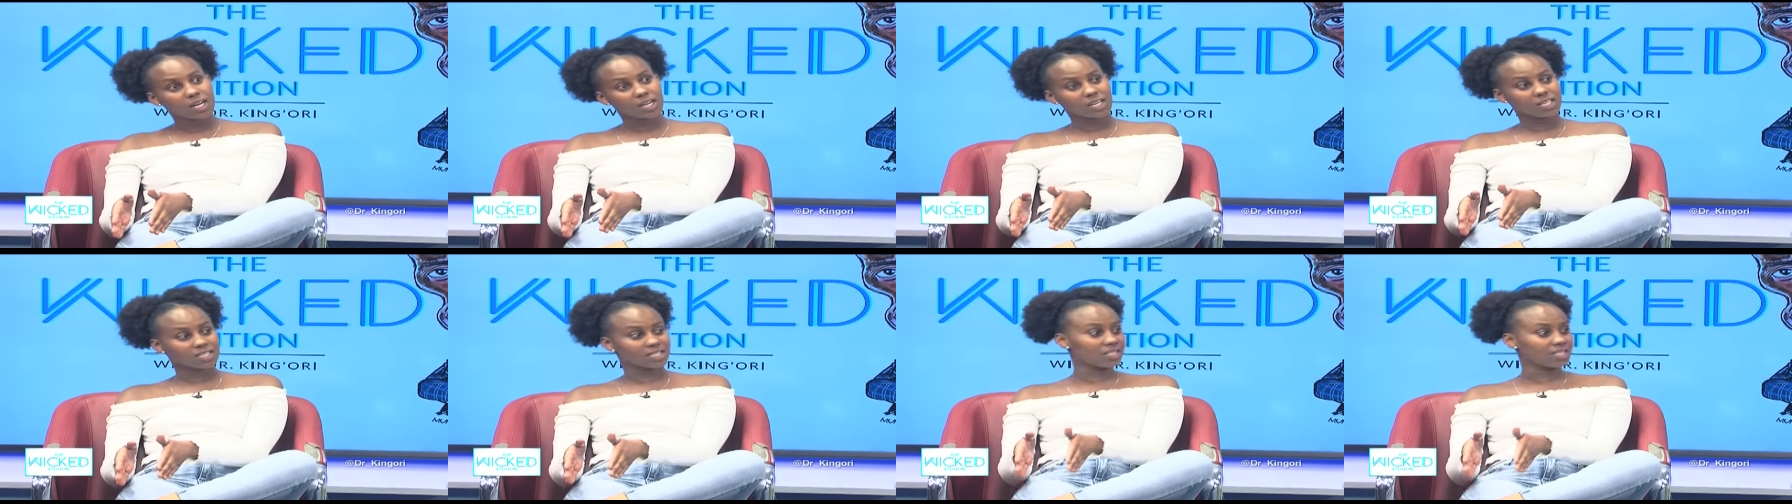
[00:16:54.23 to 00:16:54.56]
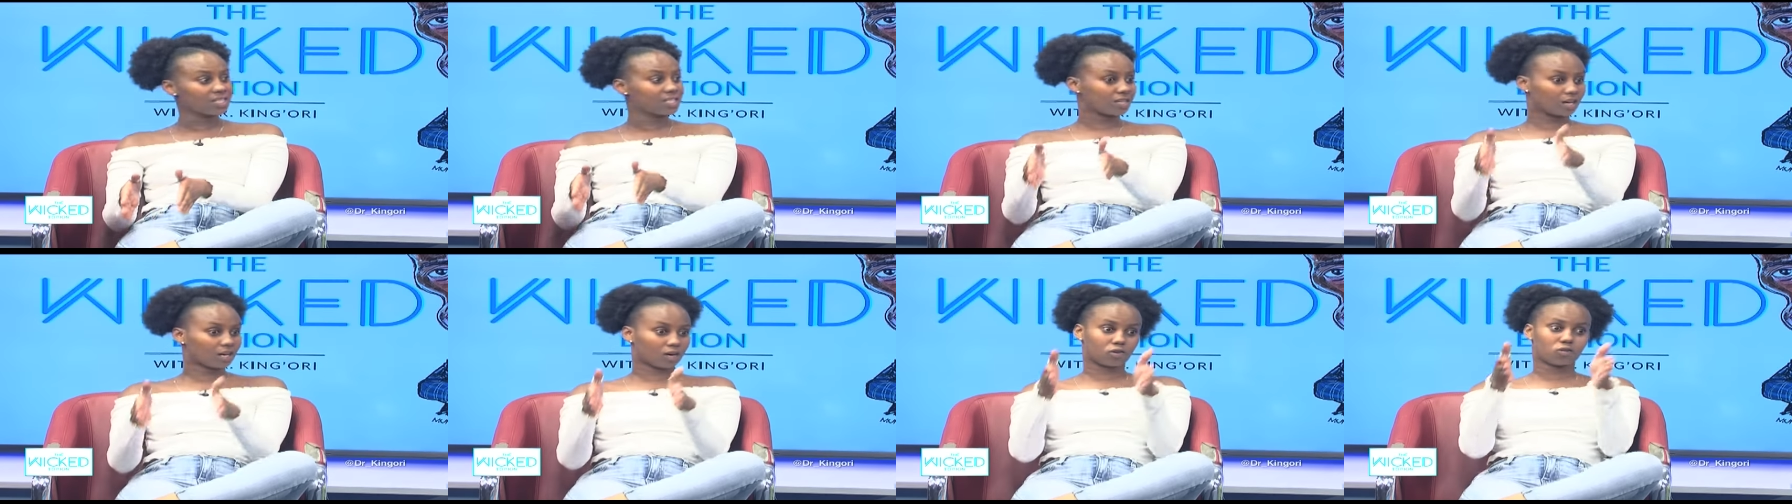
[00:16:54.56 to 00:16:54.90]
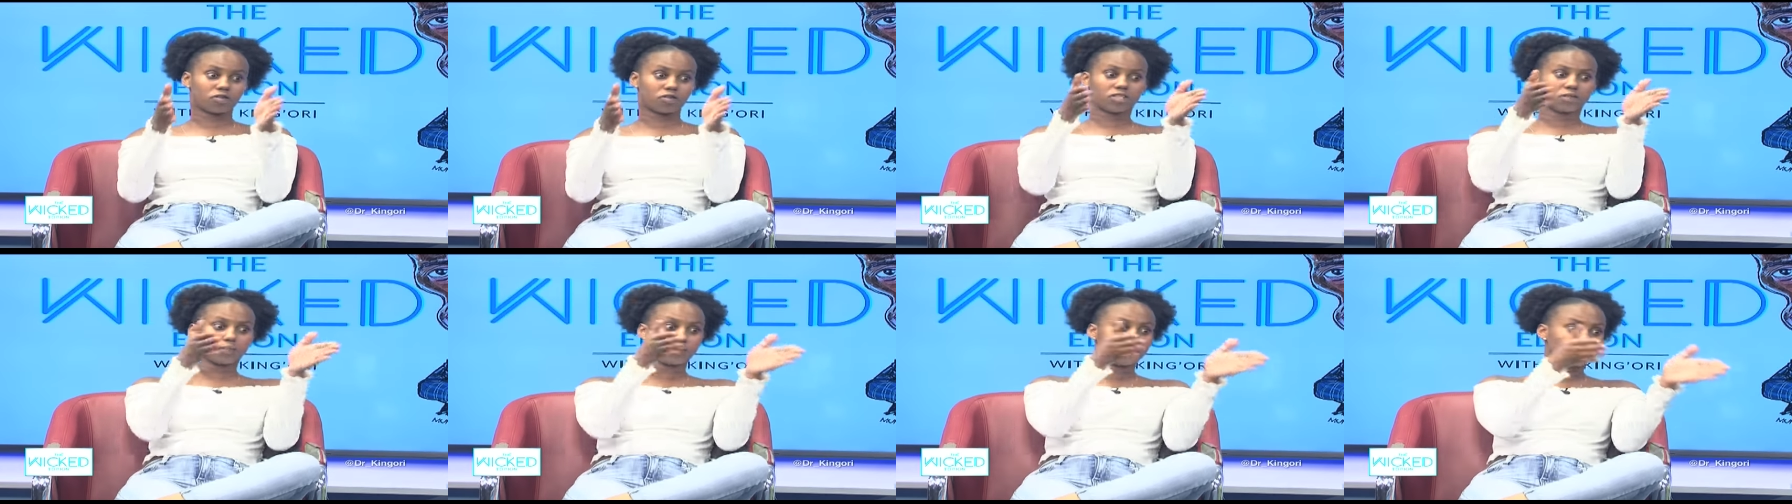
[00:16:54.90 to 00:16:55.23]
Is it
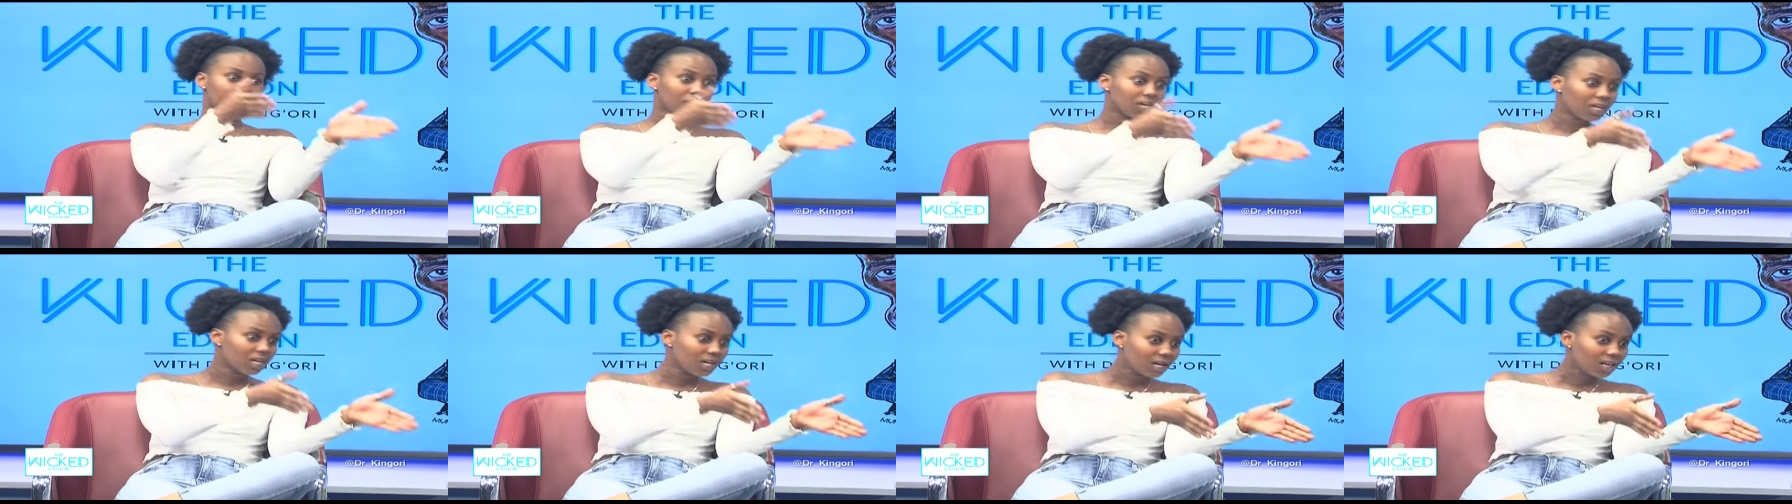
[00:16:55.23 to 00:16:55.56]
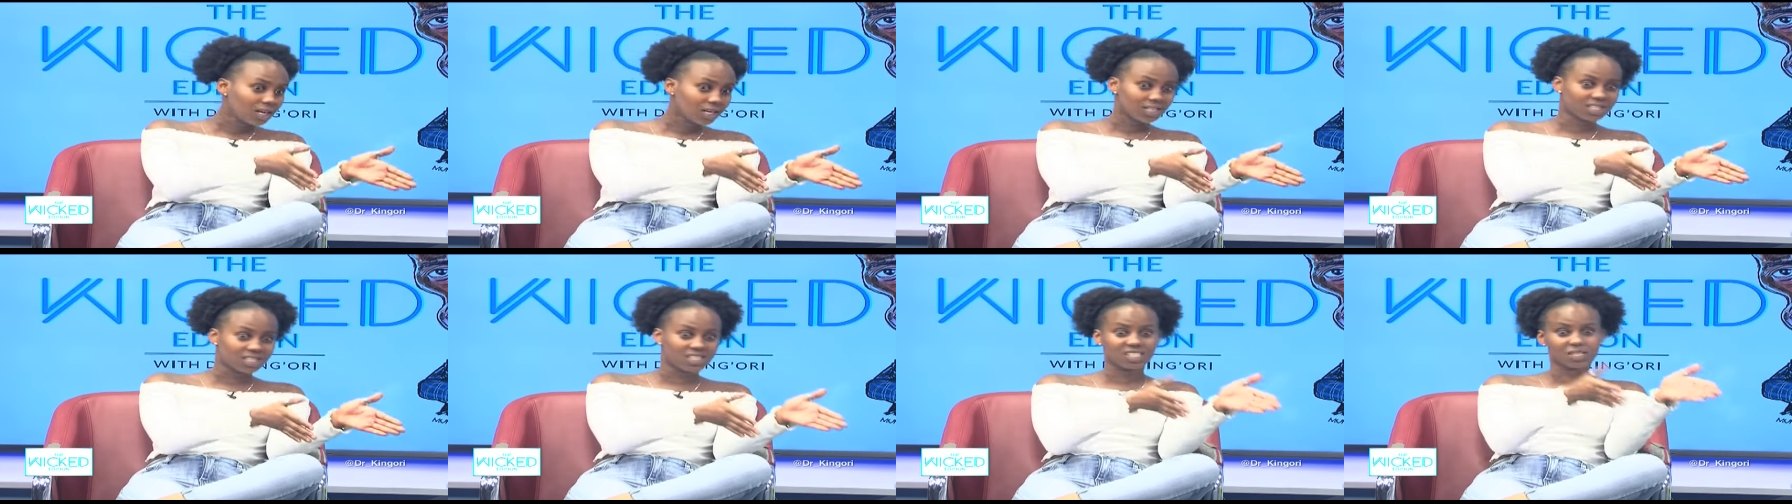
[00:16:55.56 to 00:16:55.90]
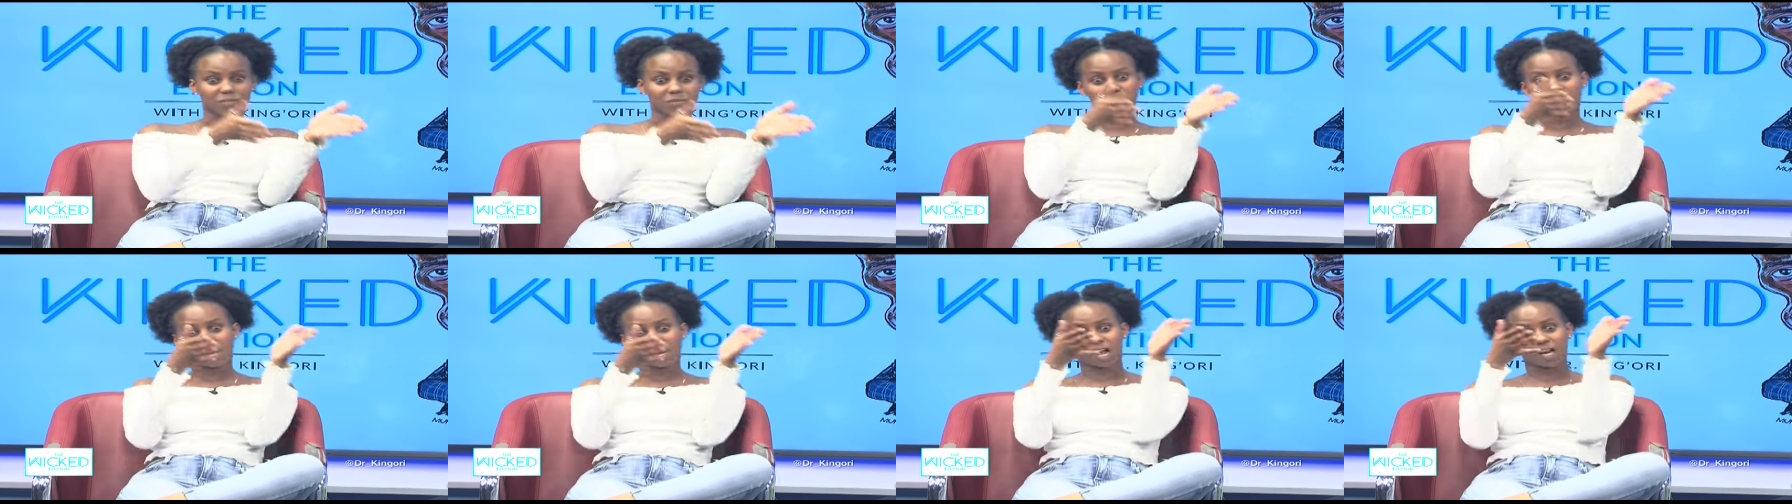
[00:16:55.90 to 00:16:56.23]
turquoise pink? Is it
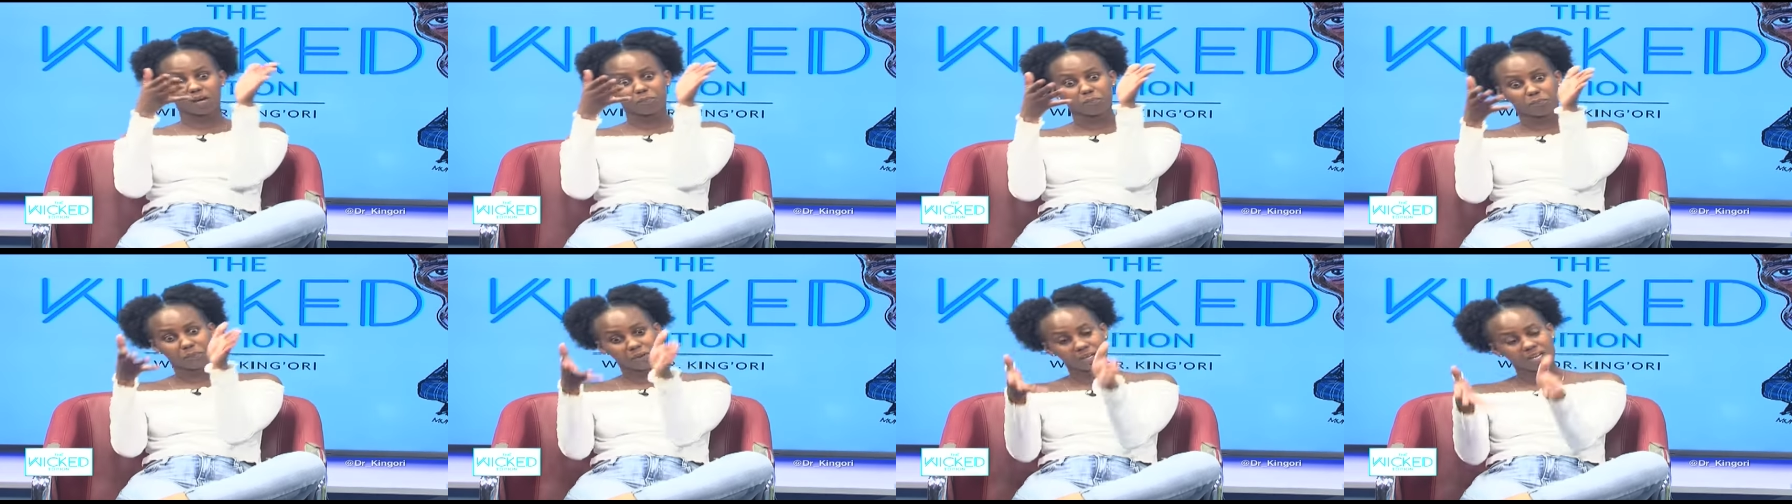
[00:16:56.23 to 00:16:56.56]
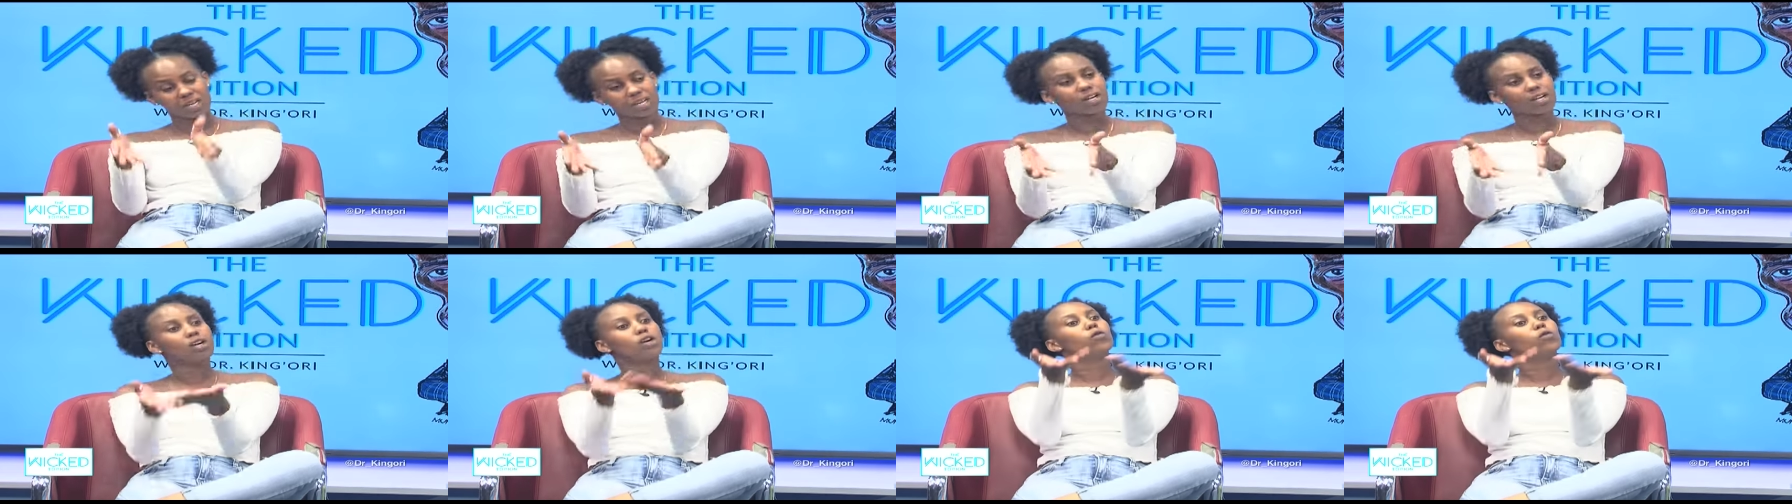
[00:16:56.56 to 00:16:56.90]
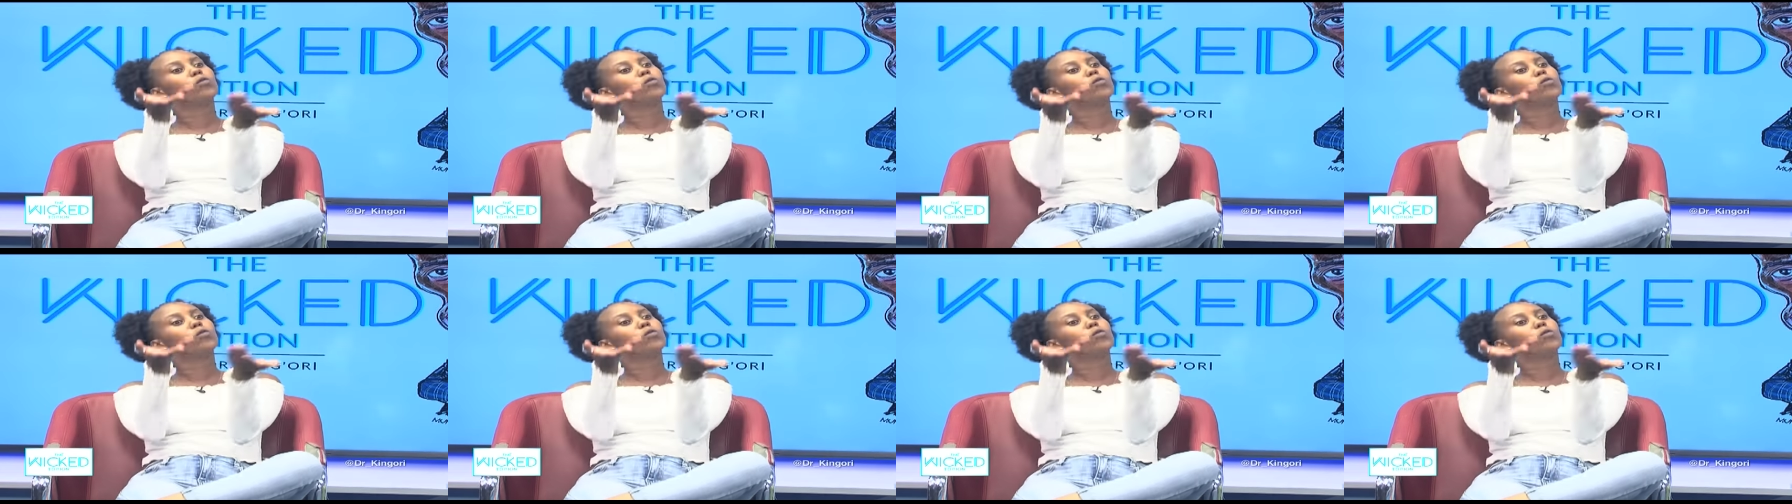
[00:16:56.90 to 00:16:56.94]
blood pink?